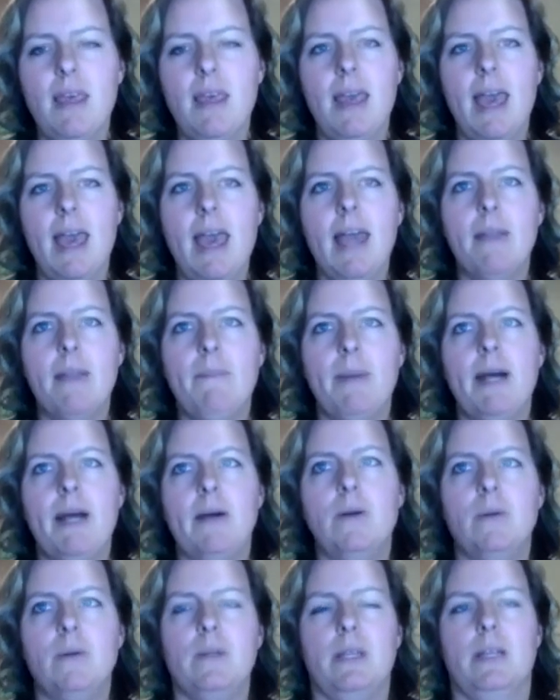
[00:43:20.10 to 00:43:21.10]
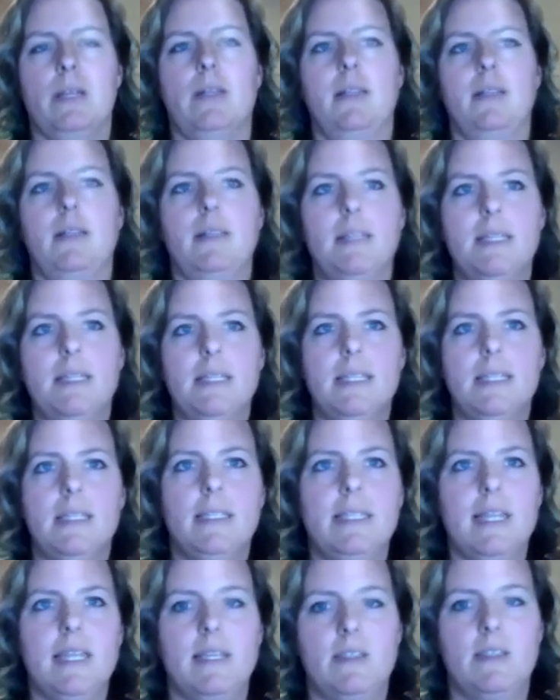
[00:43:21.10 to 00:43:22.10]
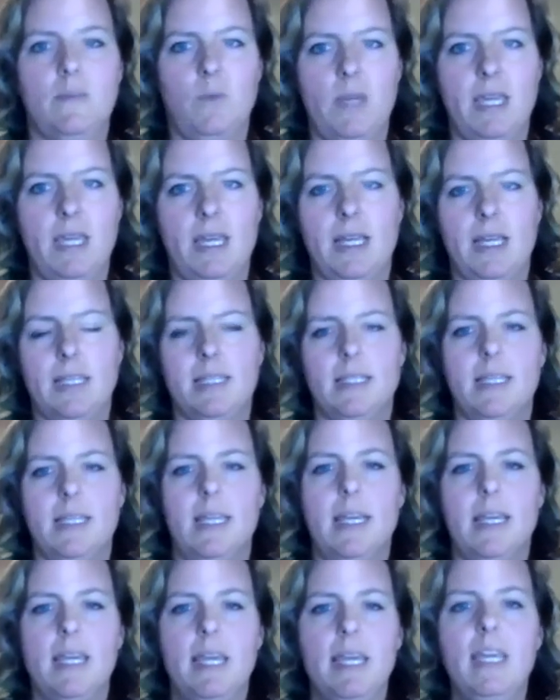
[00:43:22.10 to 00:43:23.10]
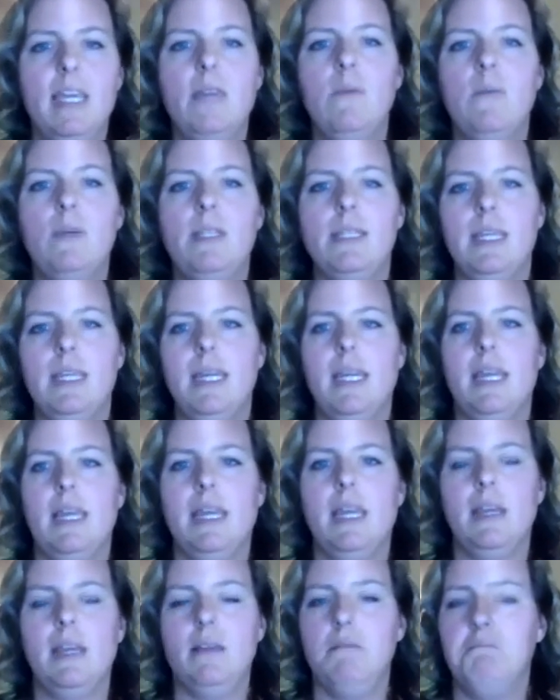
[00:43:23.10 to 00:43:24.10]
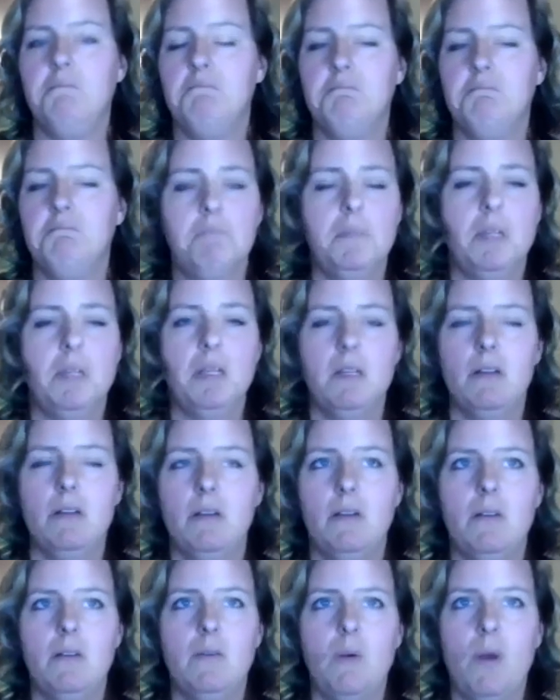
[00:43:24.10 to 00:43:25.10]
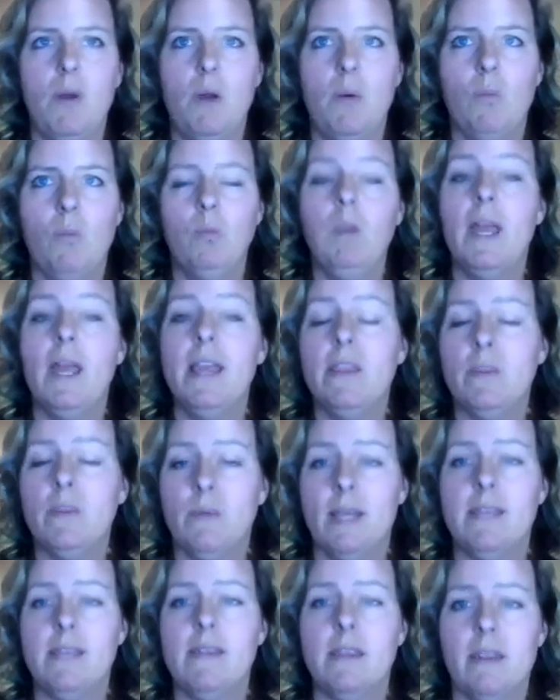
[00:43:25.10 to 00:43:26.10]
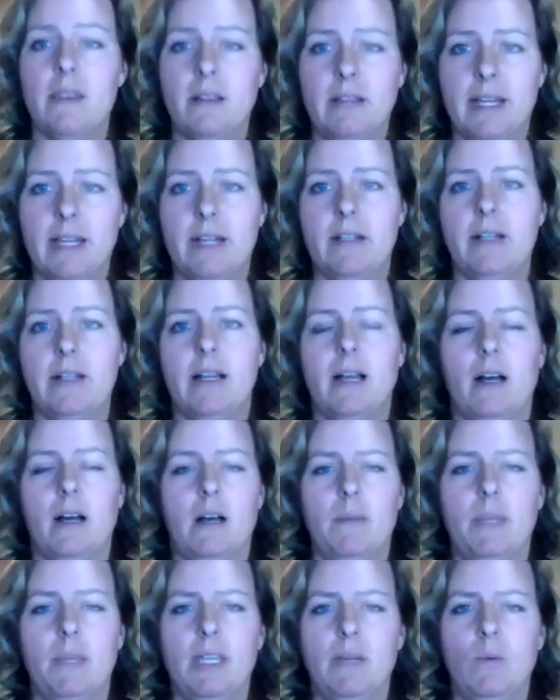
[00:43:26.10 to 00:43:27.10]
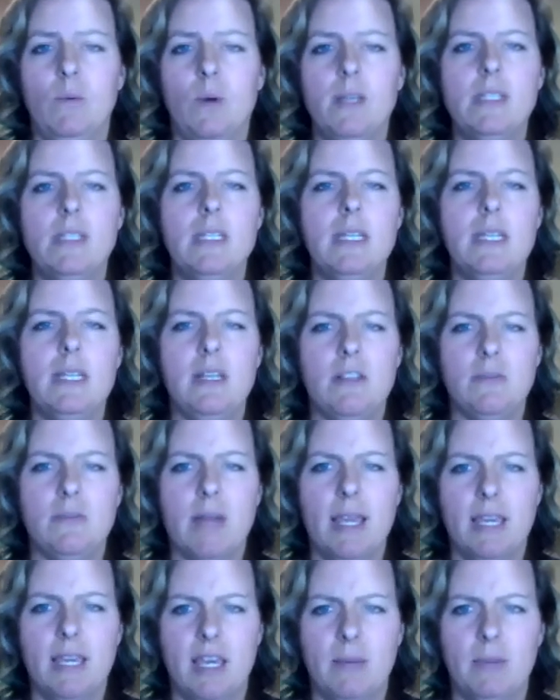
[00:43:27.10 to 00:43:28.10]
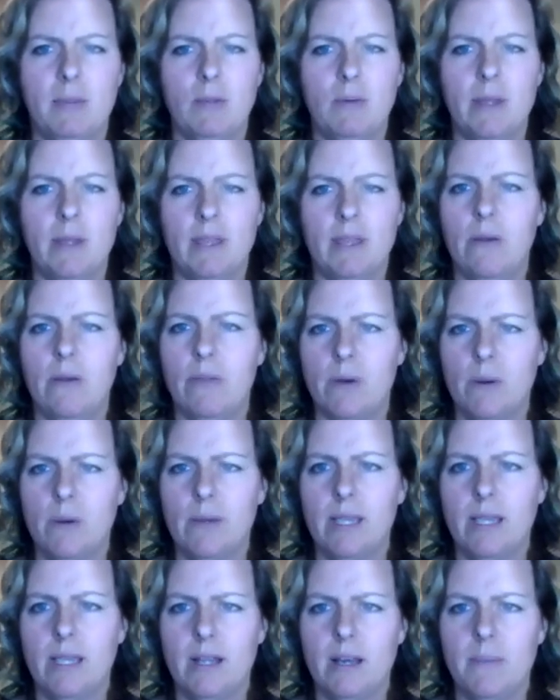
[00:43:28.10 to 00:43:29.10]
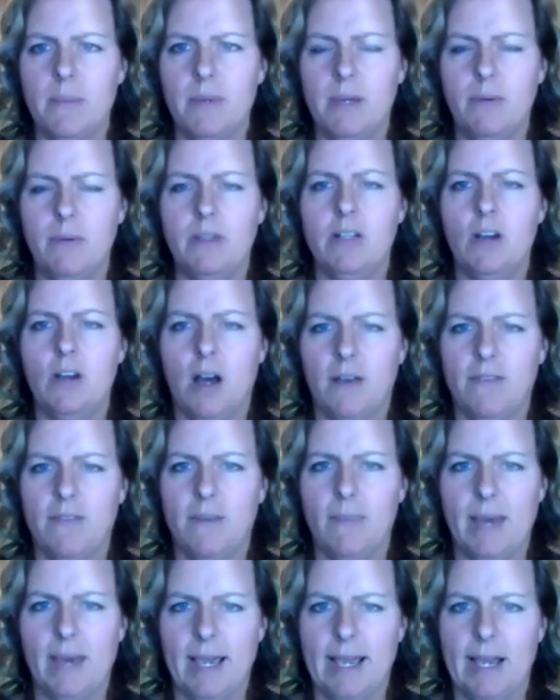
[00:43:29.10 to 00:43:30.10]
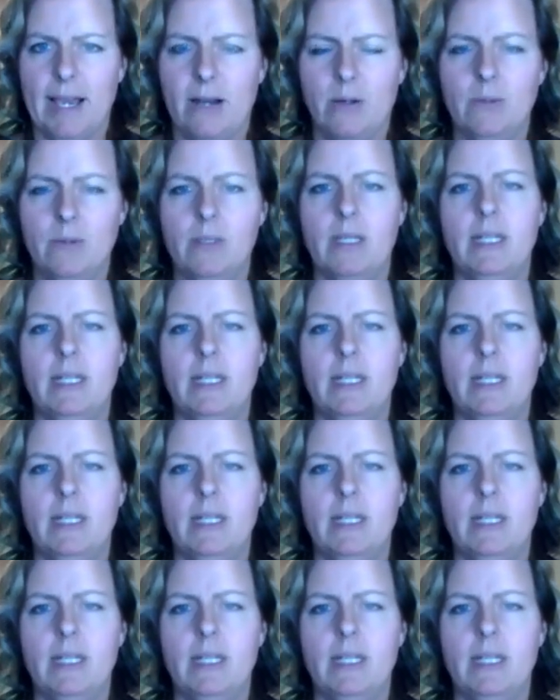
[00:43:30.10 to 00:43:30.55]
at about 6 weeks, he was eating like the rest of the litter. He wasn't eating dry kibble without throwing it up. He would cough it back out.